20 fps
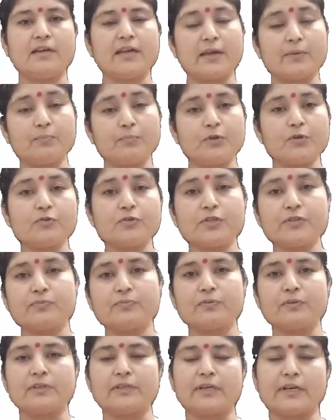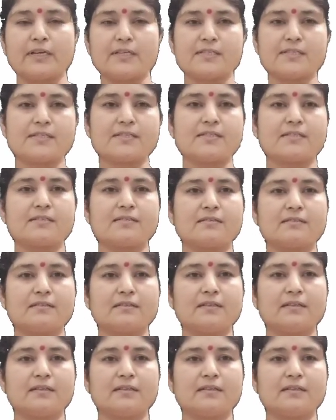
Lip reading: a beautiful dress.